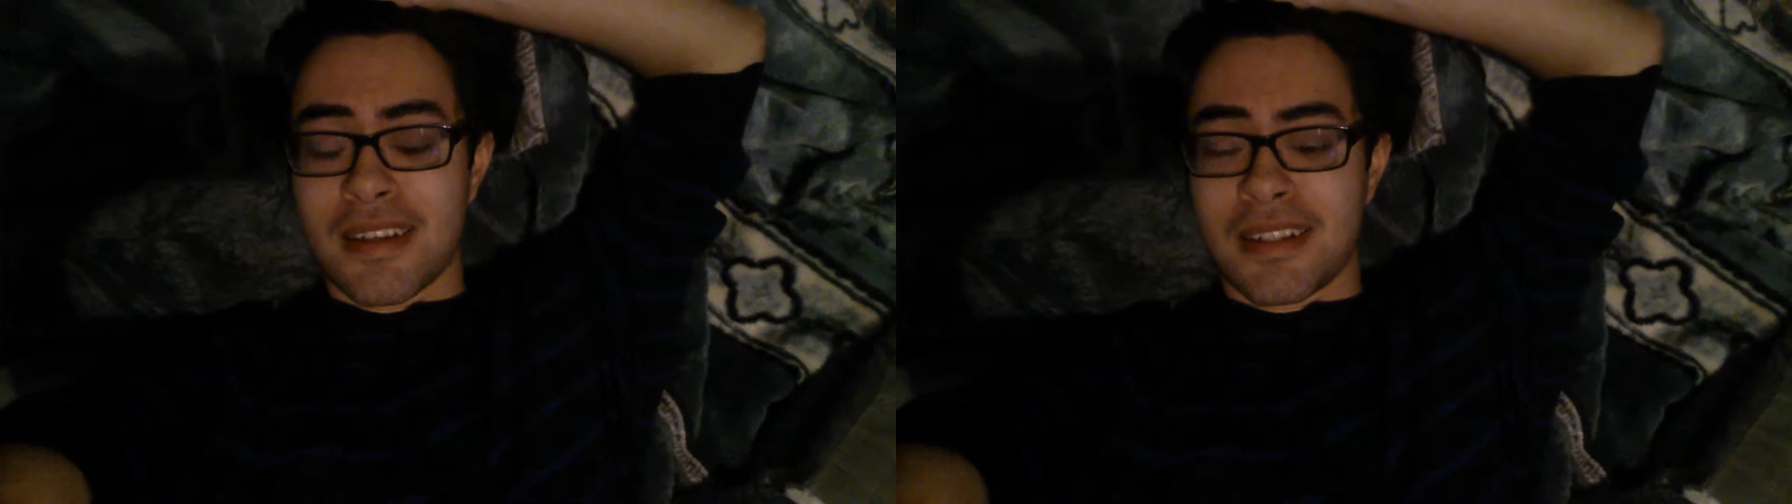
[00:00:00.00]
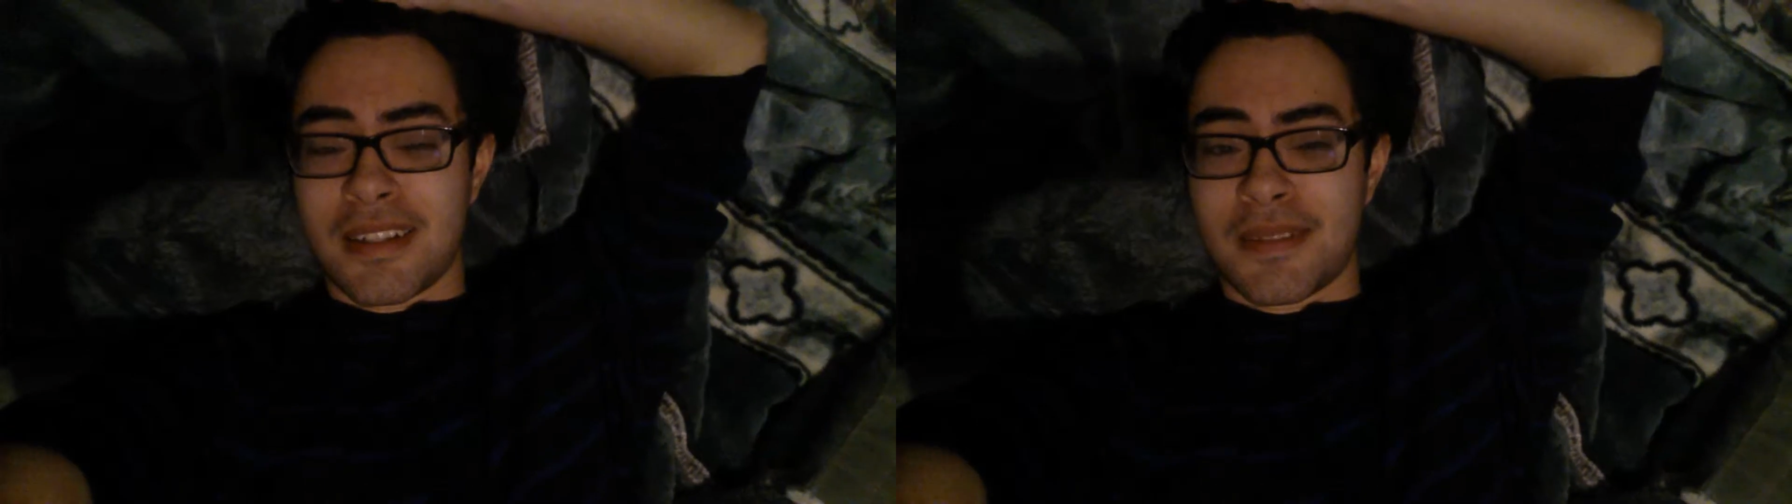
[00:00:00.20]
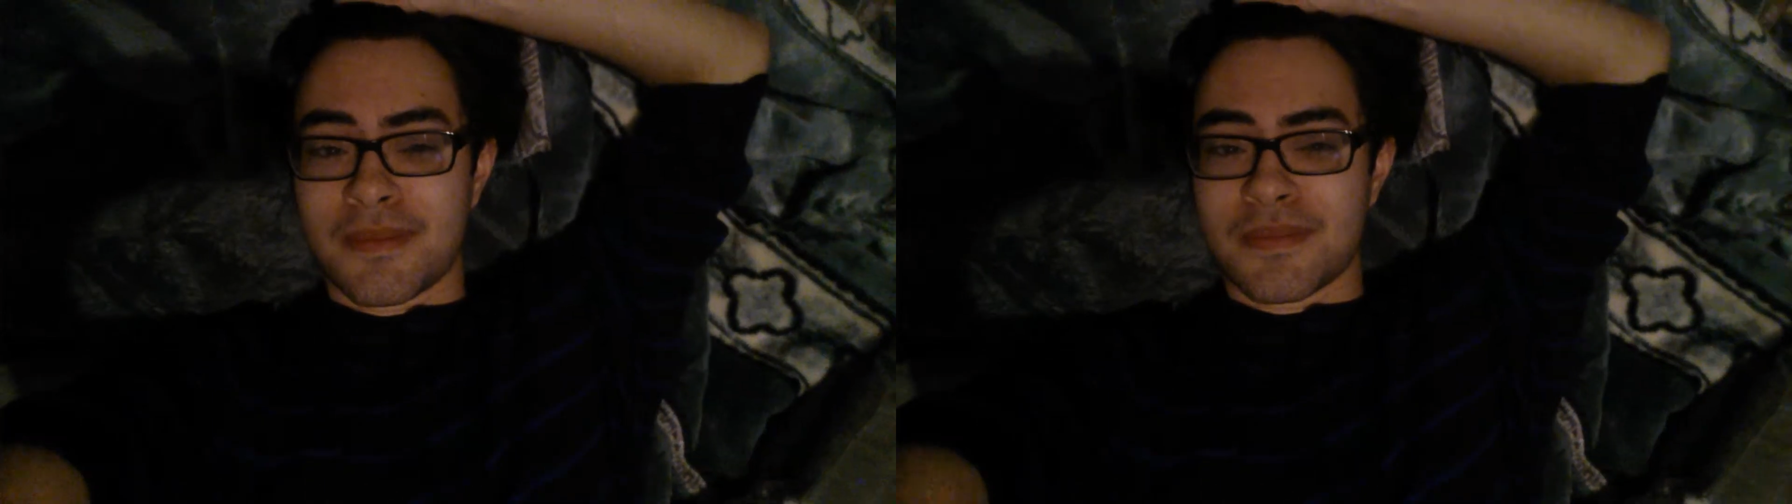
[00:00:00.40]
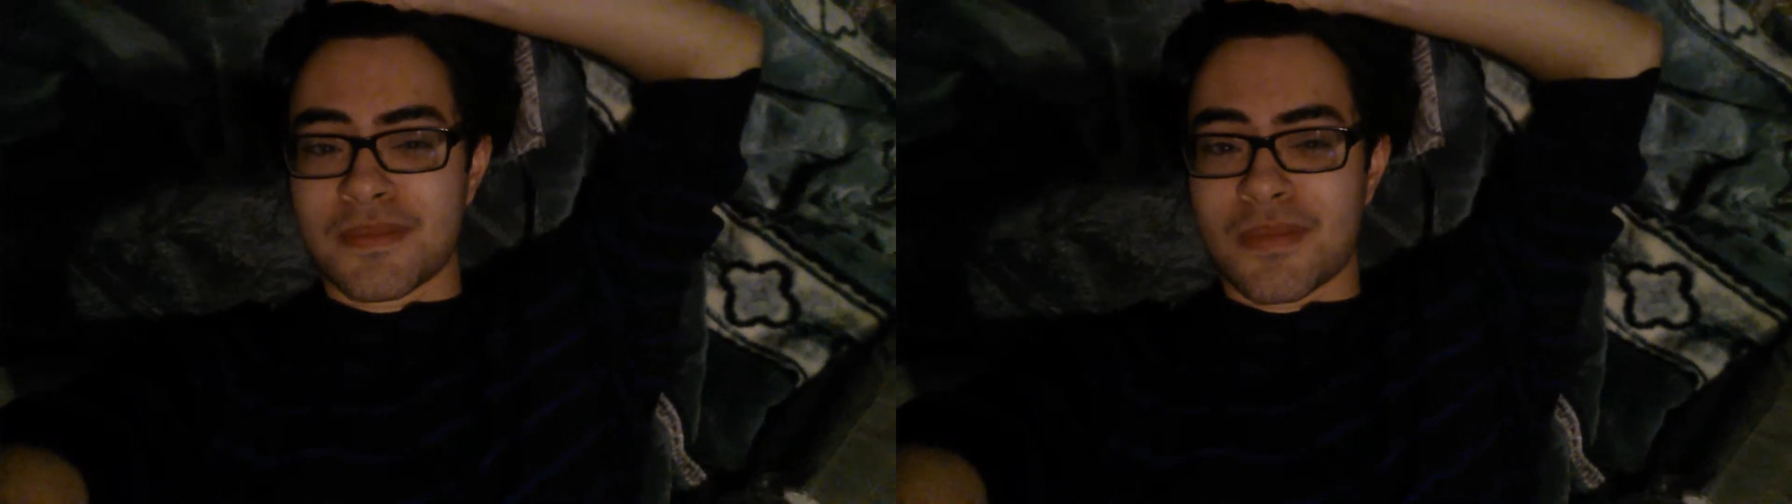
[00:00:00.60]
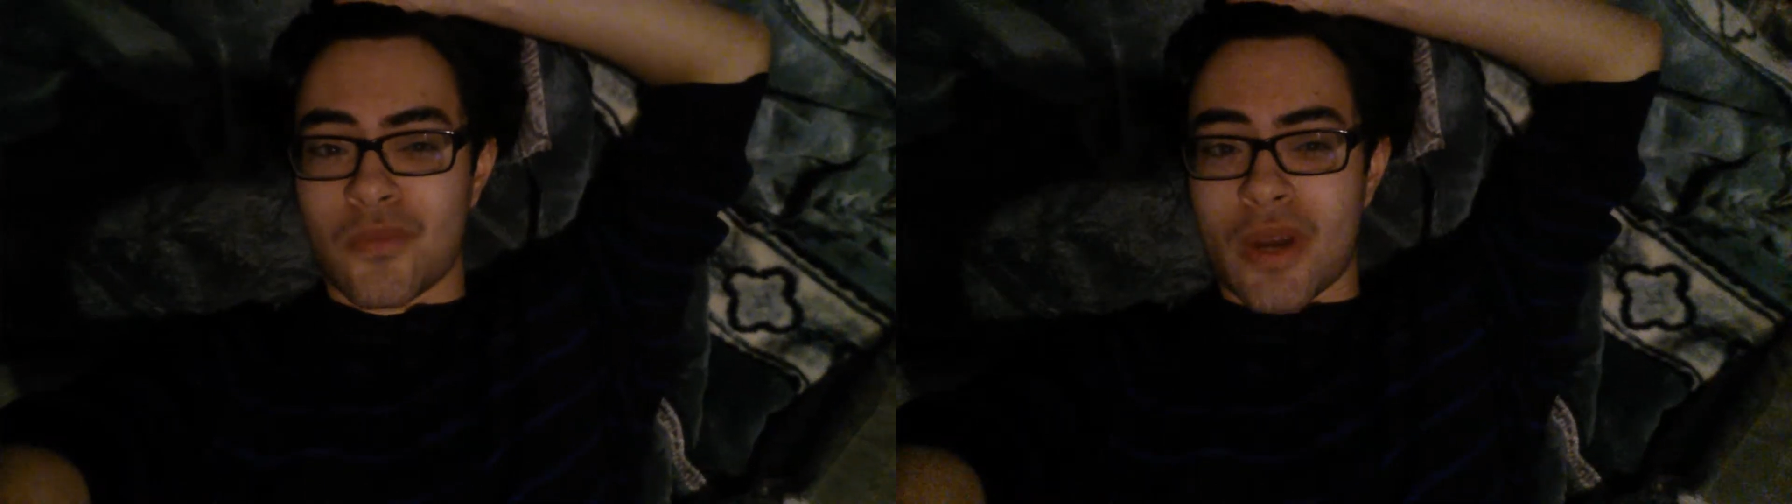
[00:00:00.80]
um,
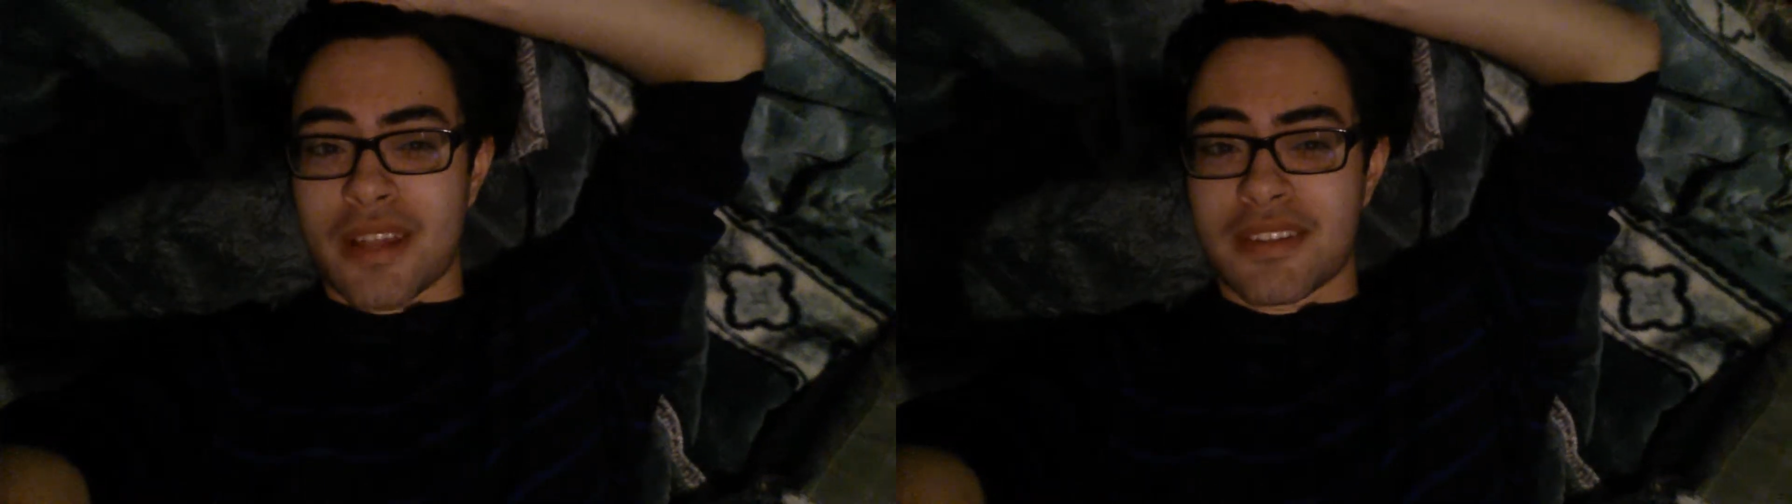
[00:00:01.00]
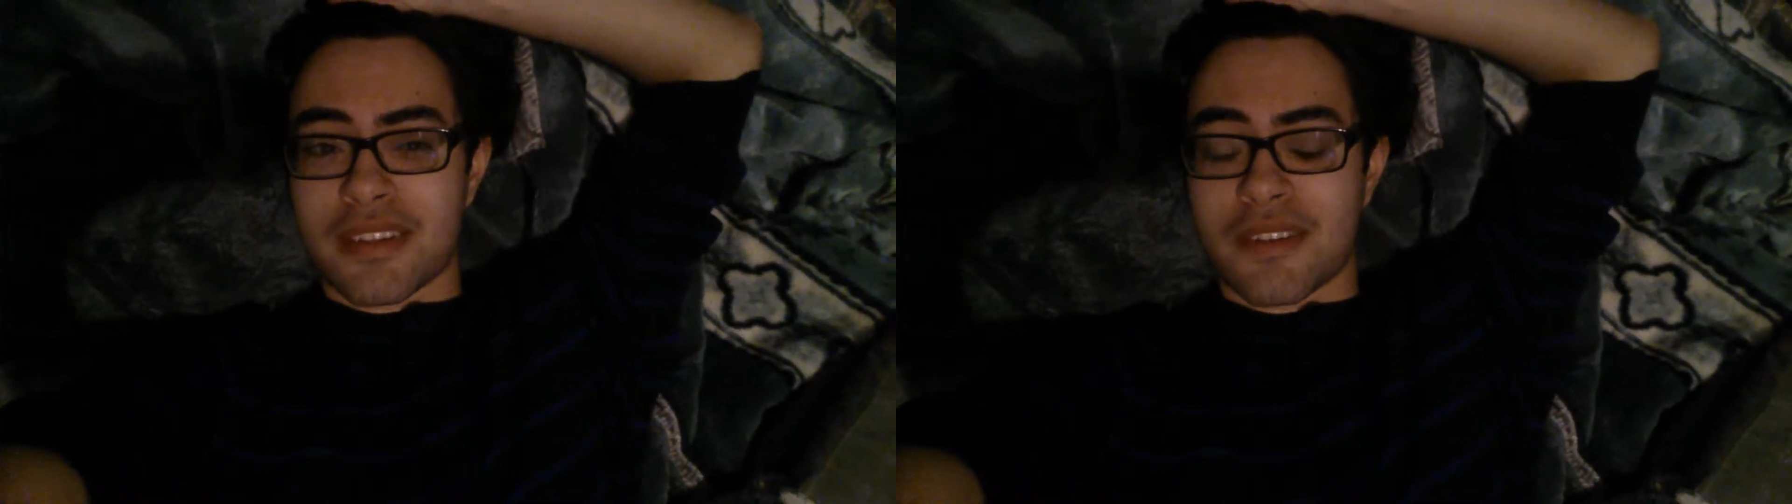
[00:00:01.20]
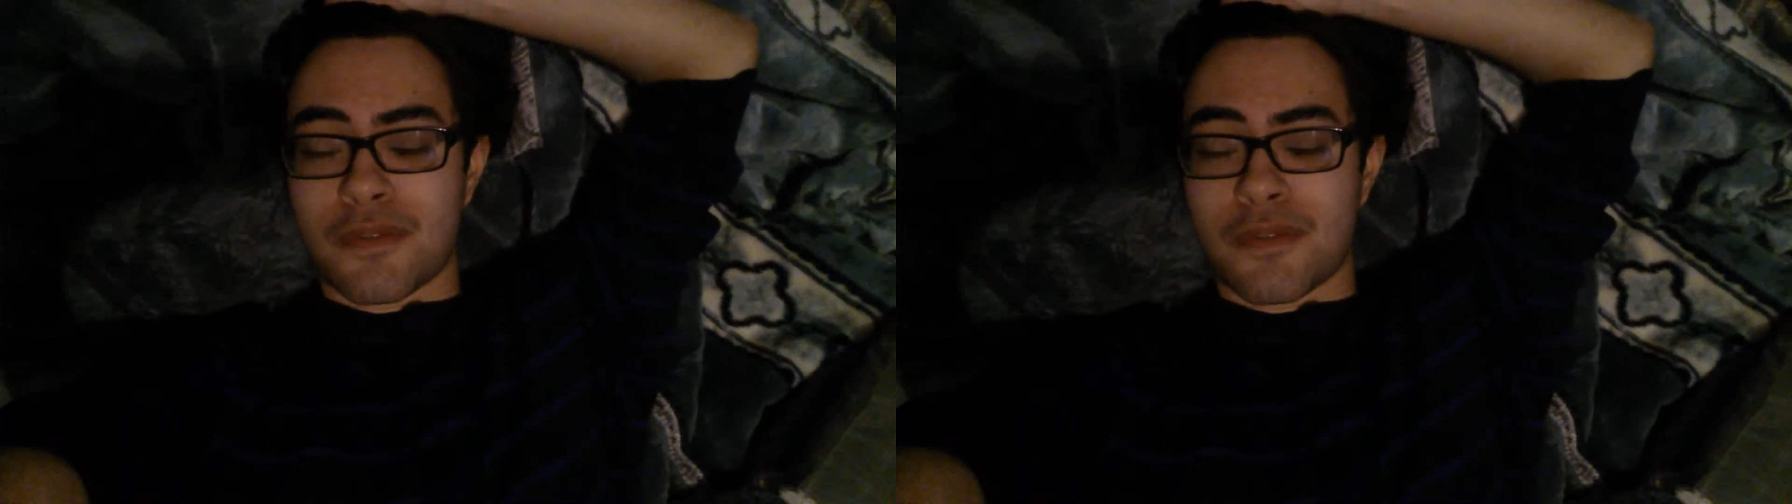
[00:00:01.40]
well, that's like the